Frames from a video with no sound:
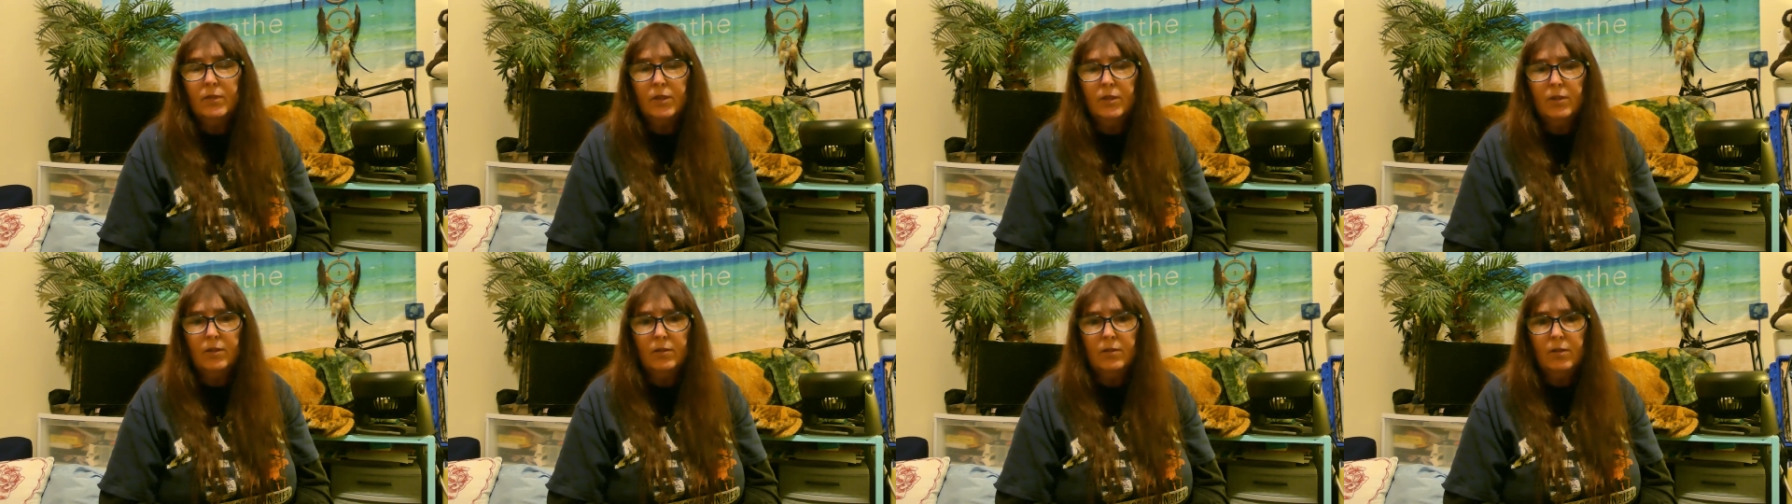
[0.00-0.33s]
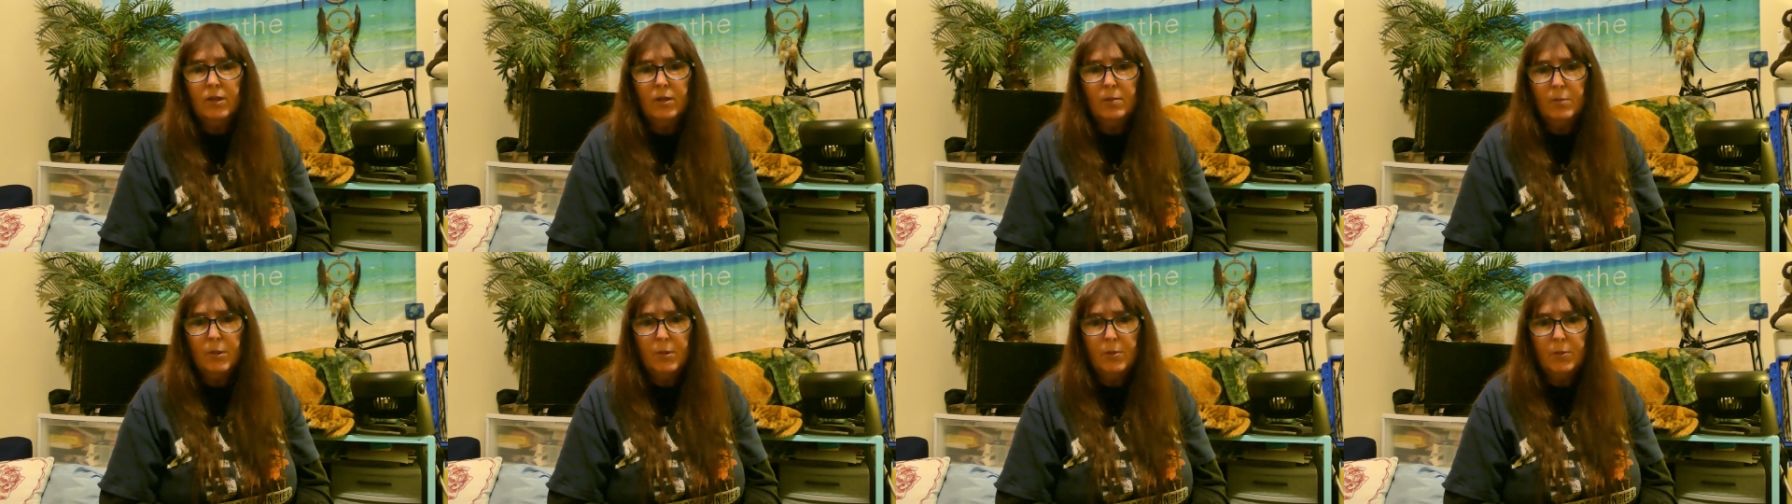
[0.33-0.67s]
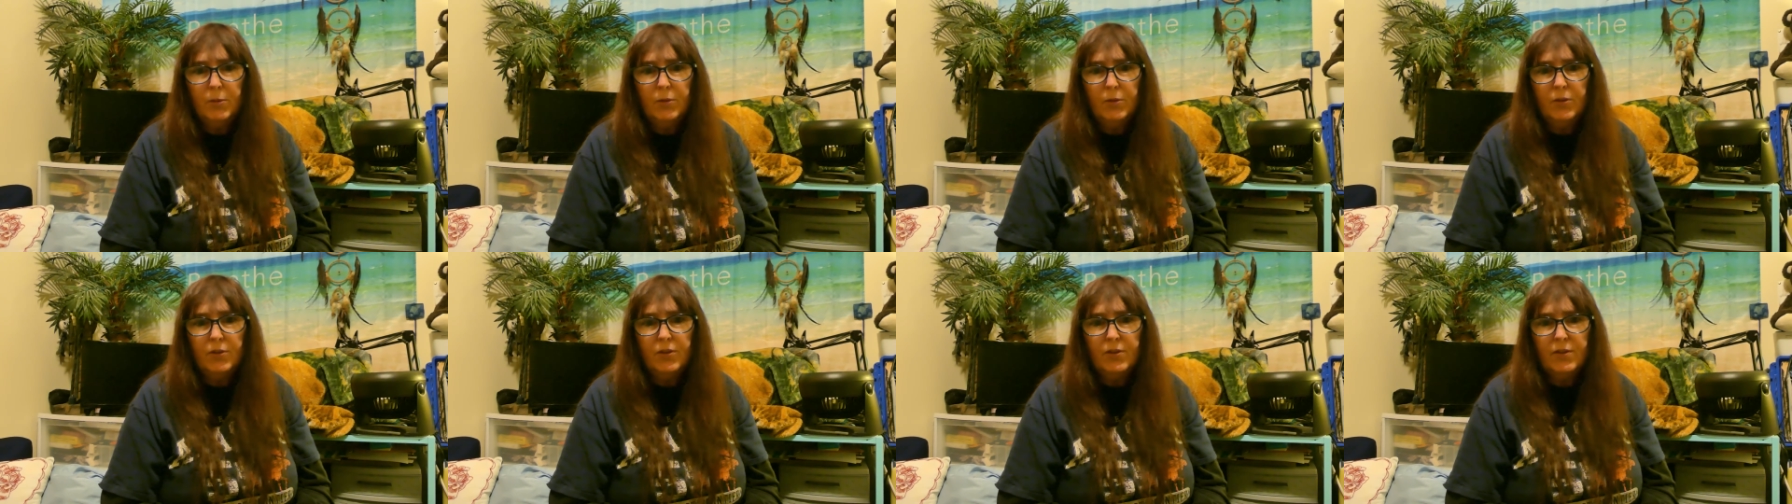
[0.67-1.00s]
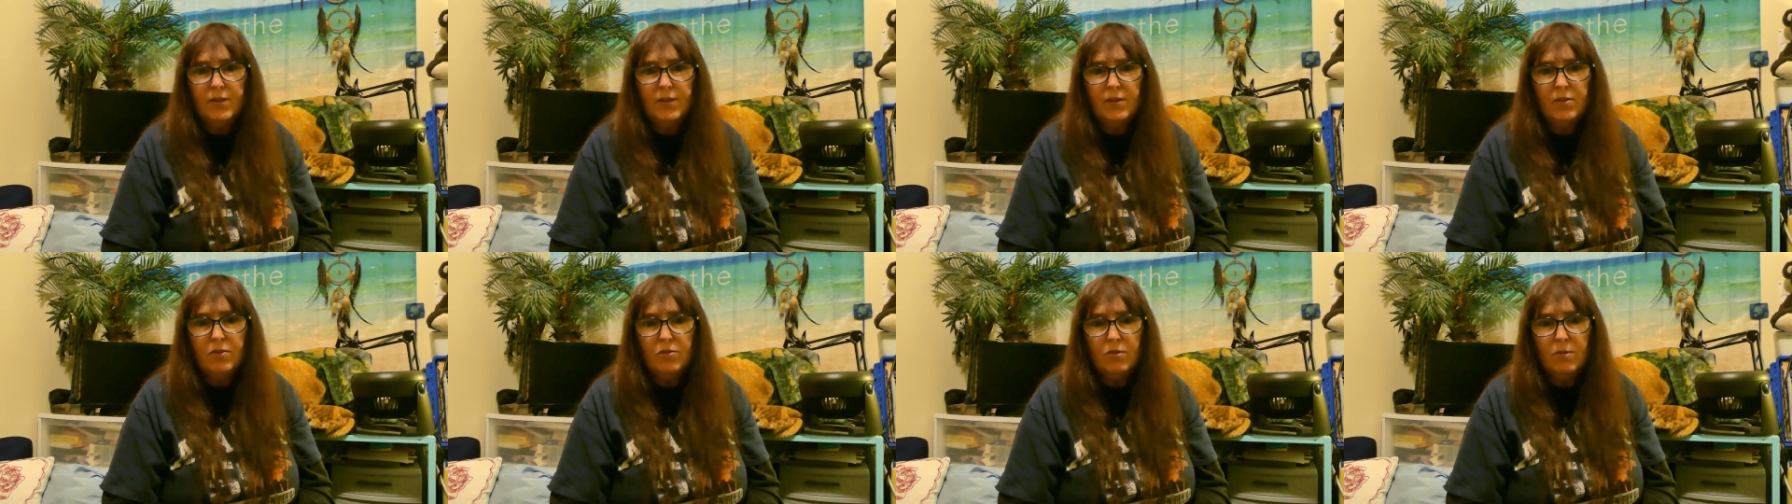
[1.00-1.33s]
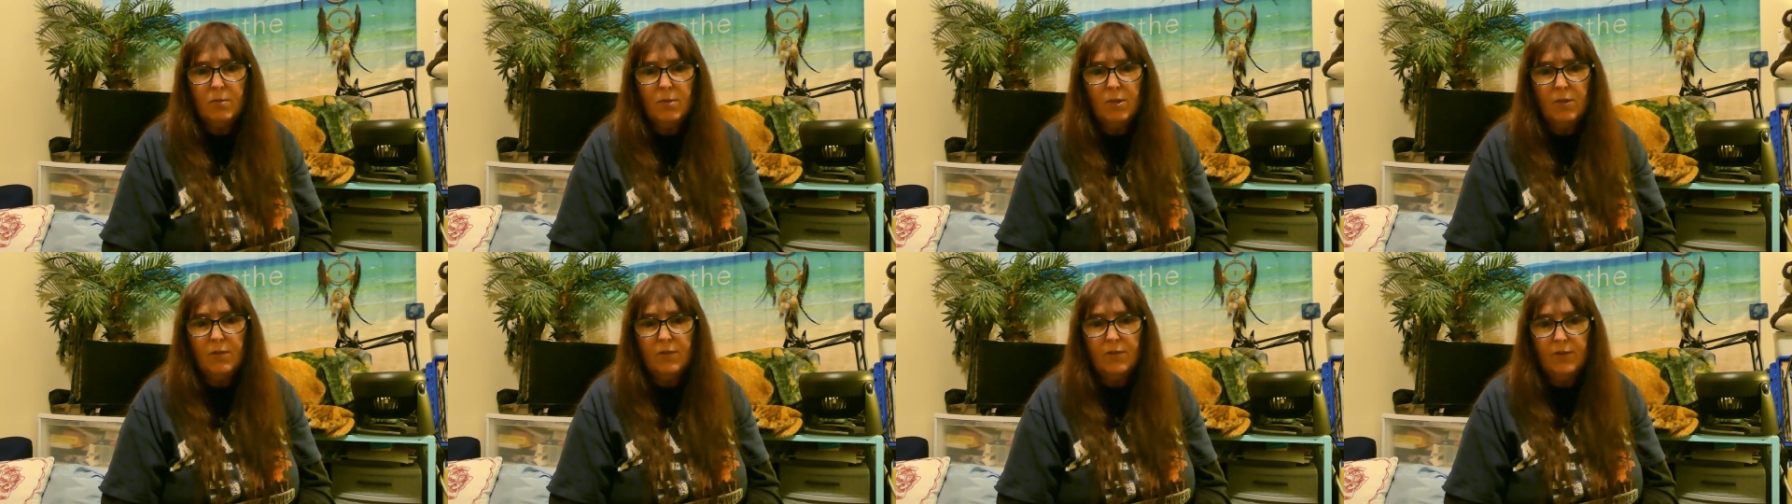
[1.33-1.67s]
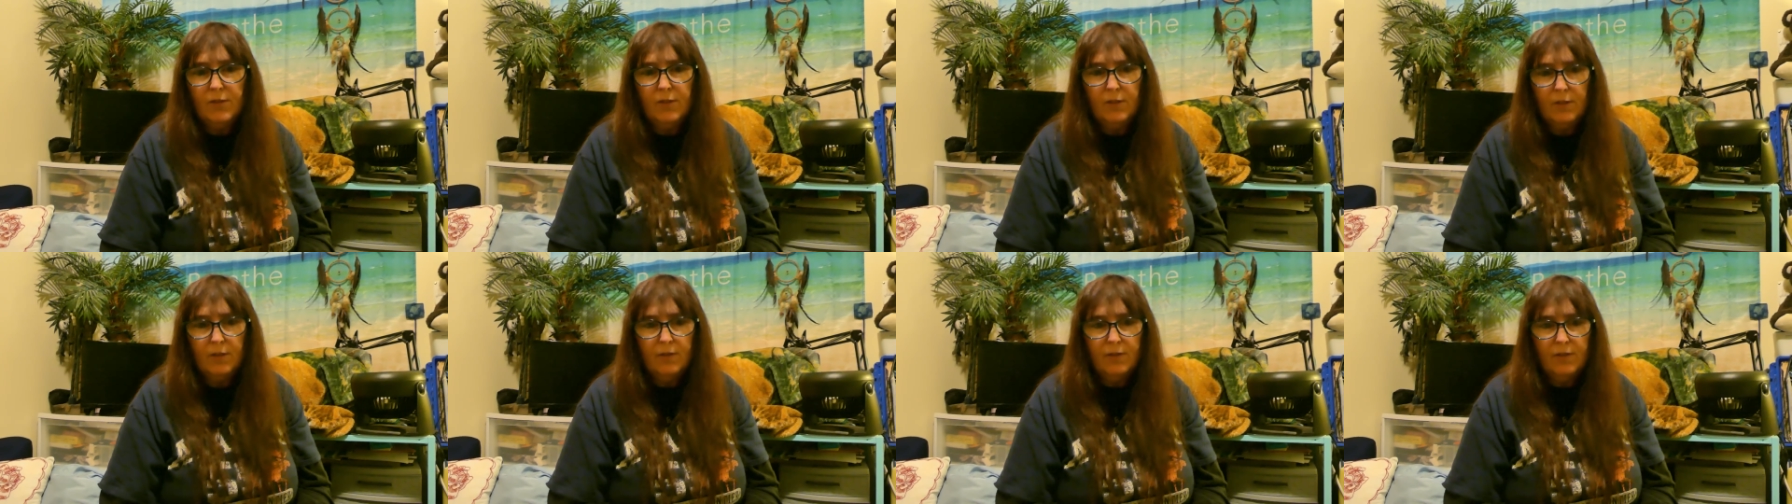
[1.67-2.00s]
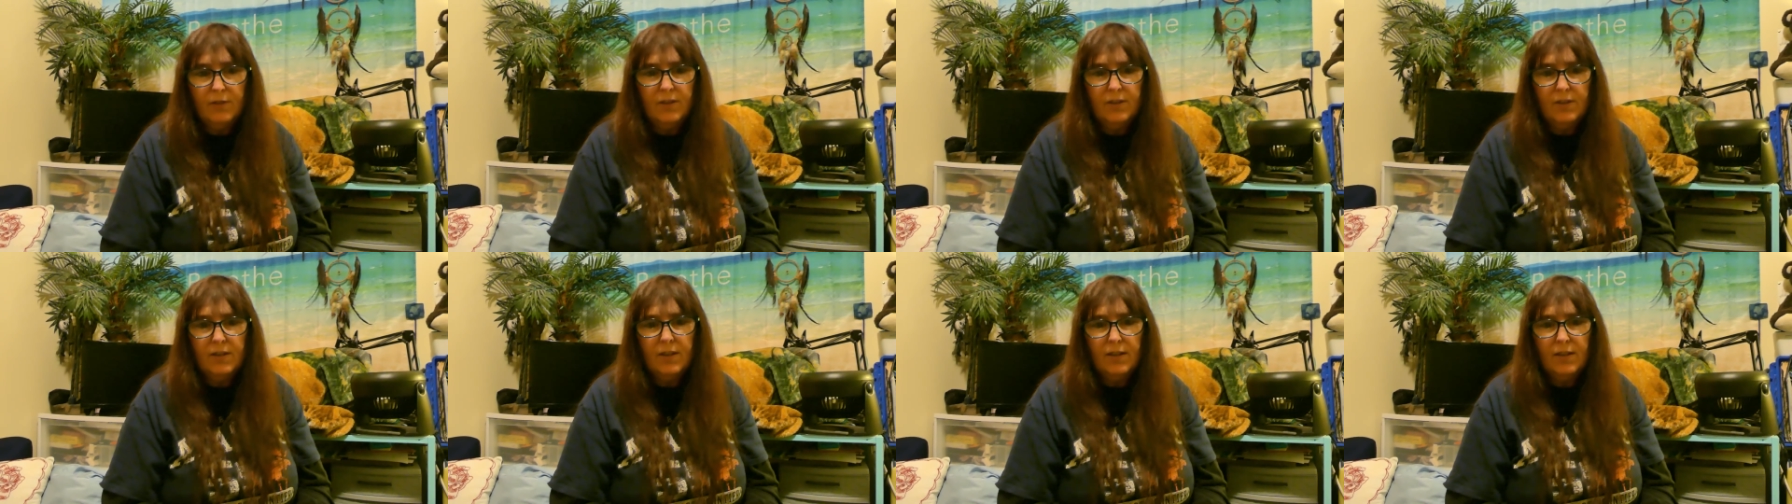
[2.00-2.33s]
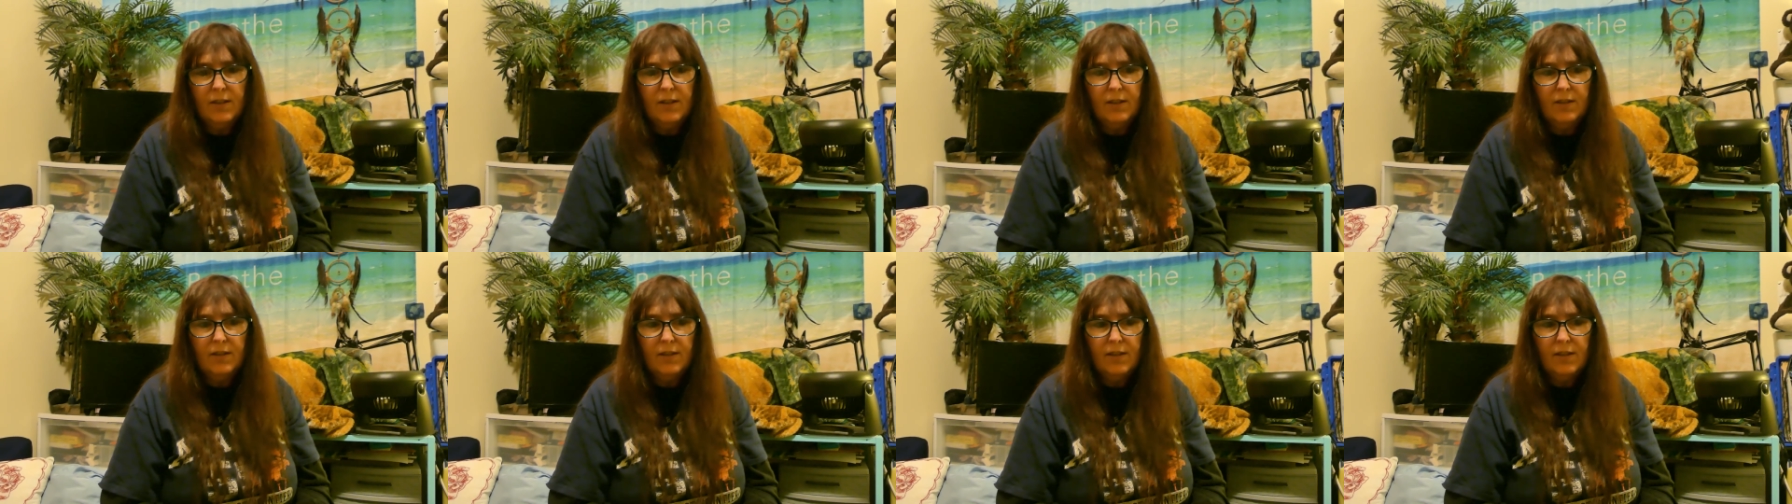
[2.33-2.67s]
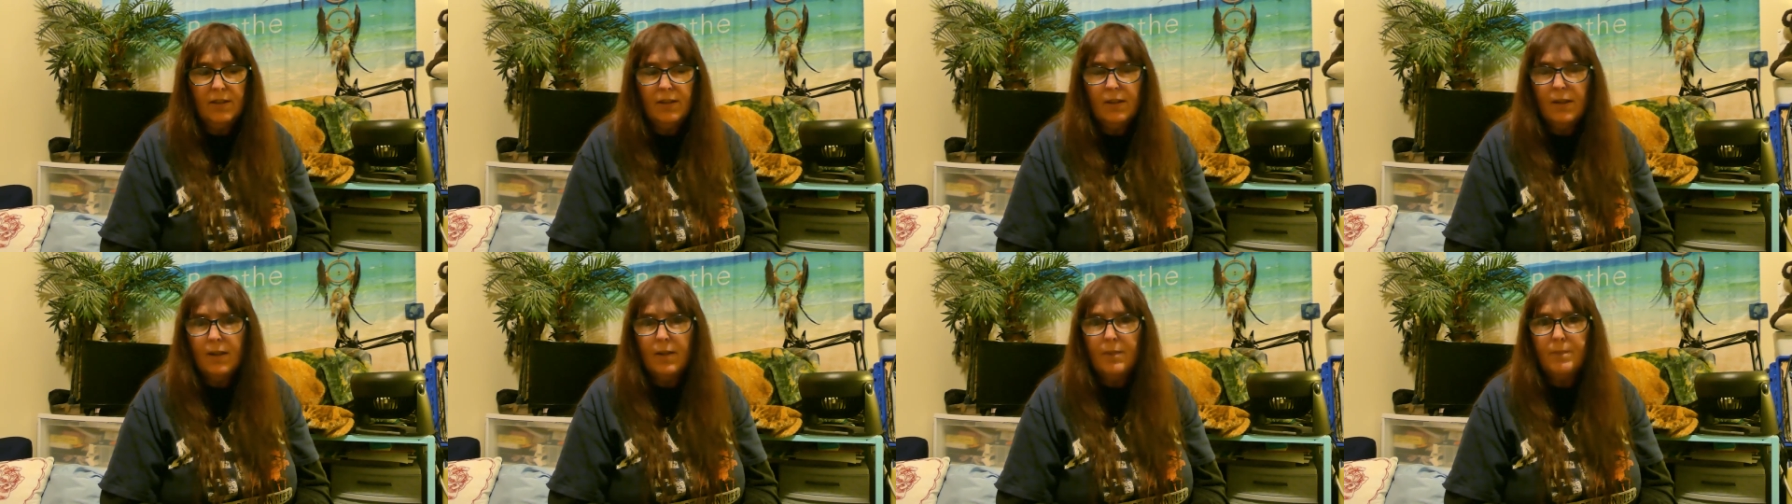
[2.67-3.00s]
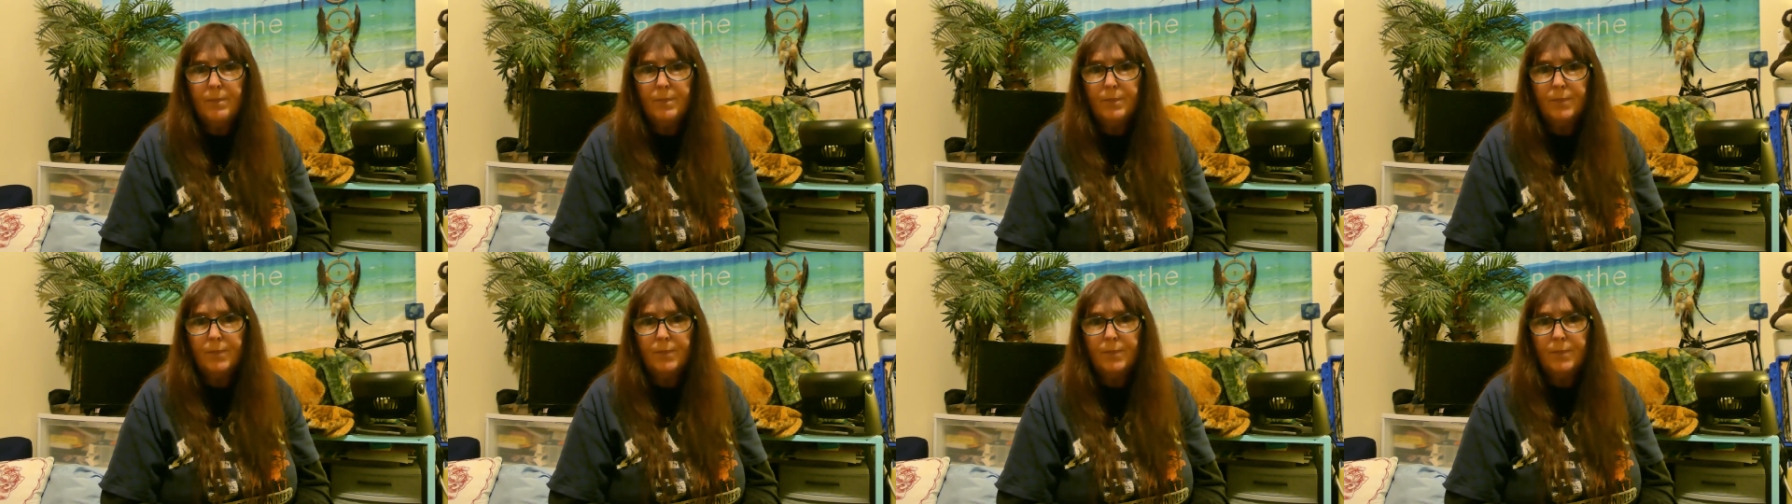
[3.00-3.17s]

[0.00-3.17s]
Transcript: a lot of people are just history buffs and love to see things like that.